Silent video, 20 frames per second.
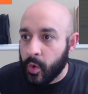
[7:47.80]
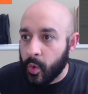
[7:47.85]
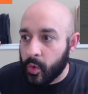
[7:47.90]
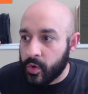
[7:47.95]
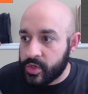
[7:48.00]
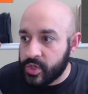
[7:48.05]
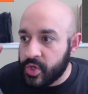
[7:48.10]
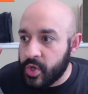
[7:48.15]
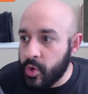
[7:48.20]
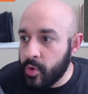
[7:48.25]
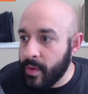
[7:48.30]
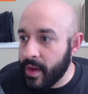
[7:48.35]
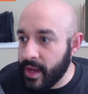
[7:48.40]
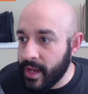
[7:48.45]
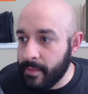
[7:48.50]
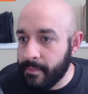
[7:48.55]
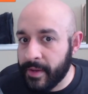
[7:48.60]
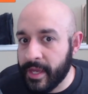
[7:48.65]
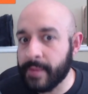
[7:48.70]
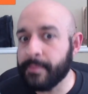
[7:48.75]
too
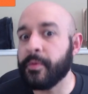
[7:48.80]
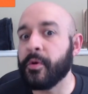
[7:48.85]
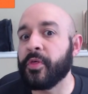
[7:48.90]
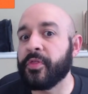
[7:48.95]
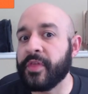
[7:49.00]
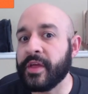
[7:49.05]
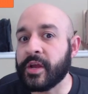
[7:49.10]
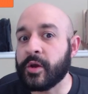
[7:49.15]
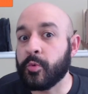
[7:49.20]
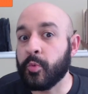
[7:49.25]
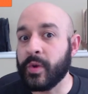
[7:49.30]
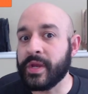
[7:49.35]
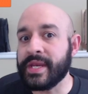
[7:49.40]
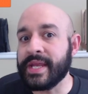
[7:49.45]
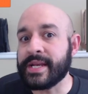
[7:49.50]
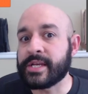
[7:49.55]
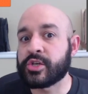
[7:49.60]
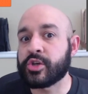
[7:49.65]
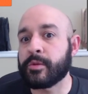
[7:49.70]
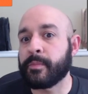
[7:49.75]
many people think we
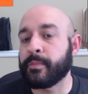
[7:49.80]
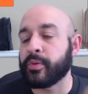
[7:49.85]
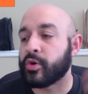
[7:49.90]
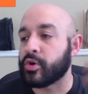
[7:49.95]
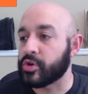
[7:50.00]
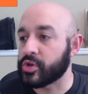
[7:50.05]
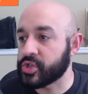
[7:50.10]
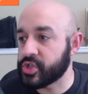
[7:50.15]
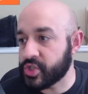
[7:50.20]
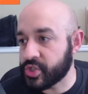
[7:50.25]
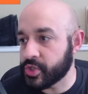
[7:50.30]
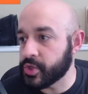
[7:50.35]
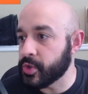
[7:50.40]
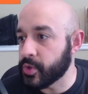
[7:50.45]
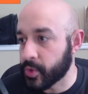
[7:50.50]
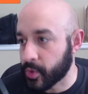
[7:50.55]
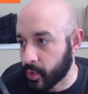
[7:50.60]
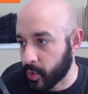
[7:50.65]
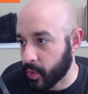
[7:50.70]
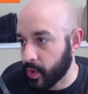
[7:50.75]
need to
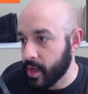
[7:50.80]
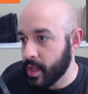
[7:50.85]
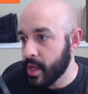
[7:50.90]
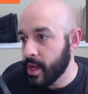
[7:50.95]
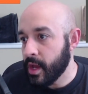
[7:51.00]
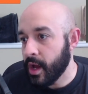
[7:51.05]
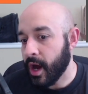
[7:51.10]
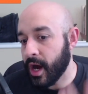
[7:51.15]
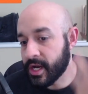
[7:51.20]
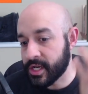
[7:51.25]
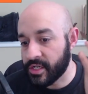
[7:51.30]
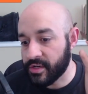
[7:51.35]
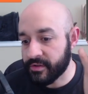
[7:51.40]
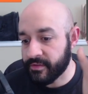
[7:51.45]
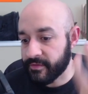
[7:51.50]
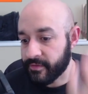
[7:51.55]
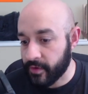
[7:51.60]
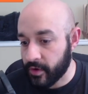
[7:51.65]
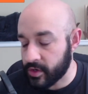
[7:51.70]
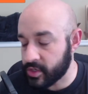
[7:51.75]
pursue a
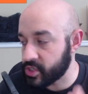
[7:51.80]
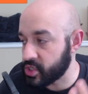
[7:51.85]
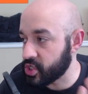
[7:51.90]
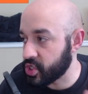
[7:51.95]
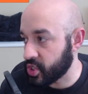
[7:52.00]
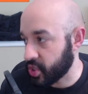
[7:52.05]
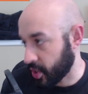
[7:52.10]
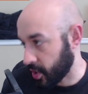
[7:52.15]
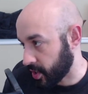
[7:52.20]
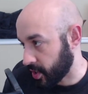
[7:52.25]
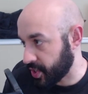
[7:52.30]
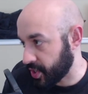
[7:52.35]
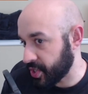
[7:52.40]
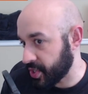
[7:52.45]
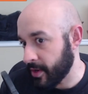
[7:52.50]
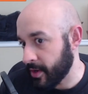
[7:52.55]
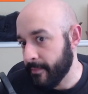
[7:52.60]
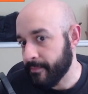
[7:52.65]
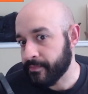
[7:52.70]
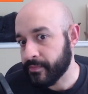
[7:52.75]
diverse
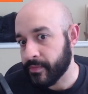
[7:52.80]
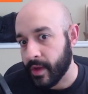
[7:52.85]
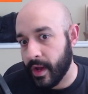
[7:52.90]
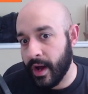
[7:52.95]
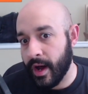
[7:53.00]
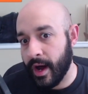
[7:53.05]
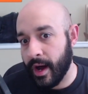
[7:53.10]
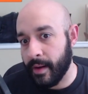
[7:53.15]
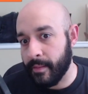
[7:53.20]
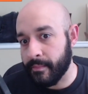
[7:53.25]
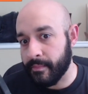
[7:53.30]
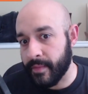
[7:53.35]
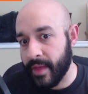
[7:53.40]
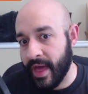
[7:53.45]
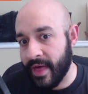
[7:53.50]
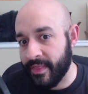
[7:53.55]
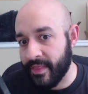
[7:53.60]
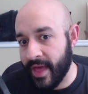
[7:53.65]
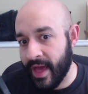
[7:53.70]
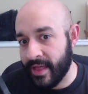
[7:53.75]
church,
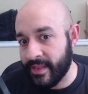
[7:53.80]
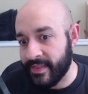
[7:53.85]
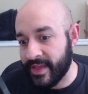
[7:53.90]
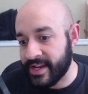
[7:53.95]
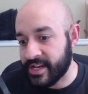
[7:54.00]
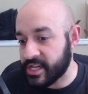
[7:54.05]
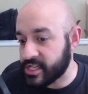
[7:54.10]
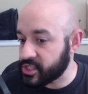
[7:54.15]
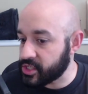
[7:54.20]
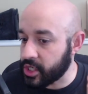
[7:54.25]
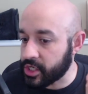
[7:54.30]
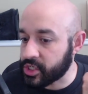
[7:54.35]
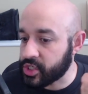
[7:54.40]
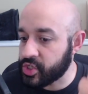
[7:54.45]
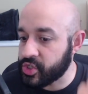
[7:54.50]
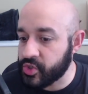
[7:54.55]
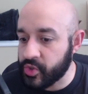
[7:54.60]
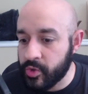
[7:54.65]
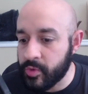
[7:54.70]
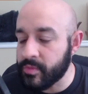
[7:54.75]
and they just
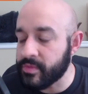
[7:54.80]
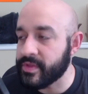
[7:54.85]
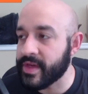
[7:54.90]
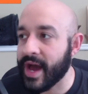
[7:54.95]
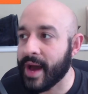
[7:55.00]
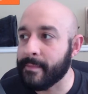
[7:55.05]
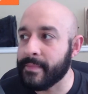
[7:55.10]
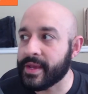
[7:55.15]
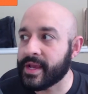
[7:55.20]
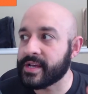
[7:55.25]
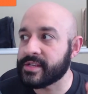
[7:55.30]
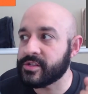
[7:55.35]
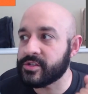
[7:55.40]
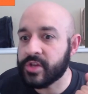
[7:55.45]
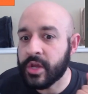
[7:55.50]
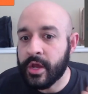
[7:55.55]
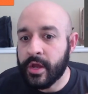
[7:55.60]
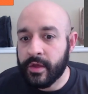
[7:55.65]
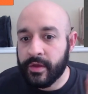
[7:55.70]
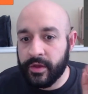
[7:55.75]
assume that, because there's,
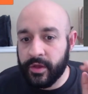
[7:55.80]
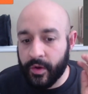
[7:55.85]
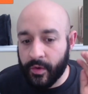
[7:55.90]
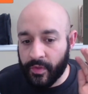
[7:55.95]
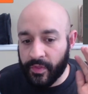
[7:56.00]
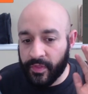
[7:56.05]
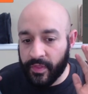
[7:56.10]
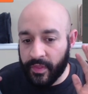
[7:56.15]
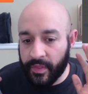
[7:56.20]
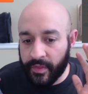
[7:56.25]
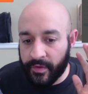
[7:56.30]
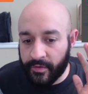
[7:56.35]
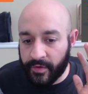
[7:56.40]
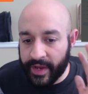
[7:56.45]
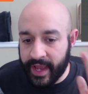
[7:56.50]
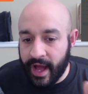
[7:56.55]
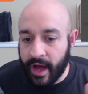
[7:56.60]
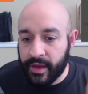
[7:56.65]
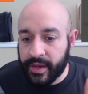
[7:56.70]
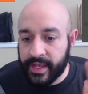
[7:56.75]
you know, the
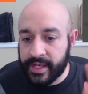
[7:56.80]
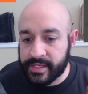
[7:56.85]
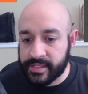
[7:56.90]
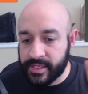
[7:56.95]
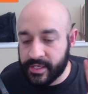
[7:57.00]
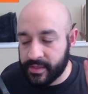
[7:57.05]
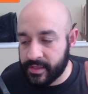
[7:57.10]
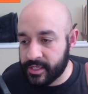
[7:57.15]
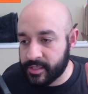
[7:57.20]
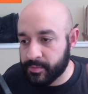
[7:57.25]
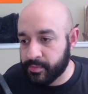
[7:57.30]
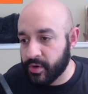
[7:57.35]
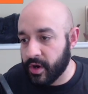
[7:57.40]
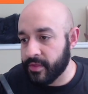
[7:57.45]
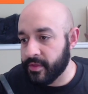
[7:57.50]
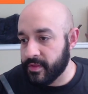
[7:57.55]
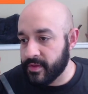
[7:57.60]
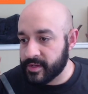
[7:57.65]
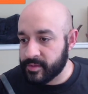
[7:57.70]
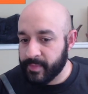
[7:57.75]
reality is that
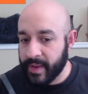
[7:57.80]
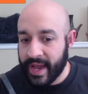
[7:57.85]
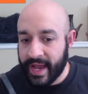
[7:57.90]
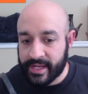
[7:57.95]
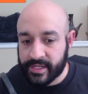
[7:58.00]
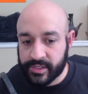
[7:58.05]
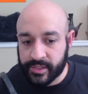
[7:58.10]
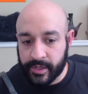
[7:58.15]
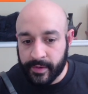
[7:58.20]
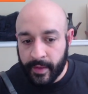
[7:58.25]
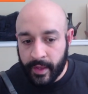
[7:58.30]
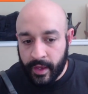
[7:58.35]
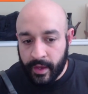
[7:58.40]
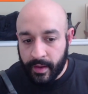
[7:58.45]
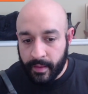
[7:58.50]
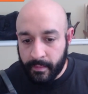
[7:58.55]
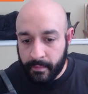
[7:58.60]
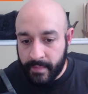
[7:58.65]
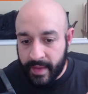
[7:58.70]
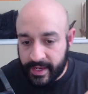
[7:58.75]
this pastor
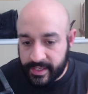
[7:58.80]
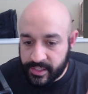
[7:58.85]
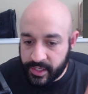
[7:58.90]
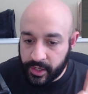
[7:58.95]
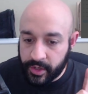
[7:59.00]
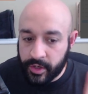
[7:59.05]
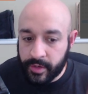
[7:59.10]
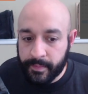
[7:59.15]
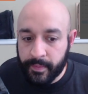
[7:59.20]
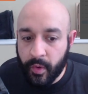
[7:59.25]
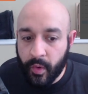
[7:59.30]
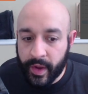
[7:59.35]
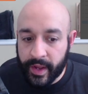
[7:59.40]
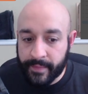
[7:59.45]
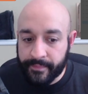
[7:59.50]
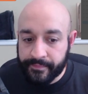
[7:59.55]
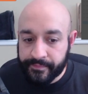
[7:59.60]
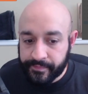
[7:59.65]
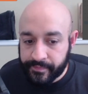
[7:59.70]
makes a good point.